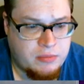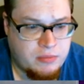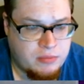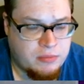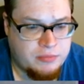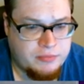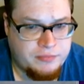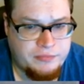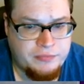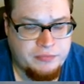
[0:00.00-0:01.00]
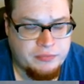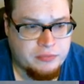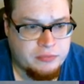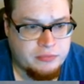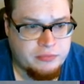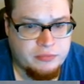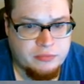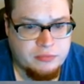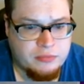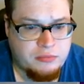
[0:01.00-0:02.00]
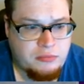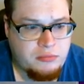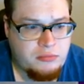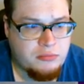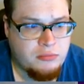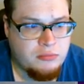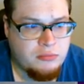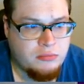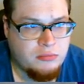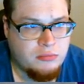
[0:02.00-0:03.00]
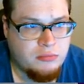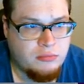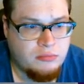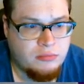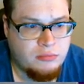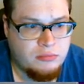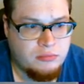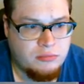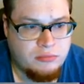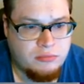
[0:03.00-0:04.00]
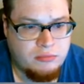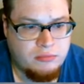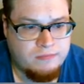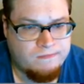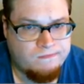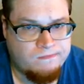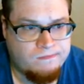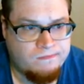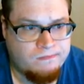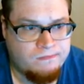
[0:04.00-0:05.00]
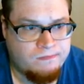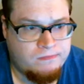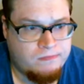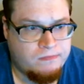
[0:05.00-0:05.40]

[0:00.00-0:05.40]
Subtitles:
[no speech]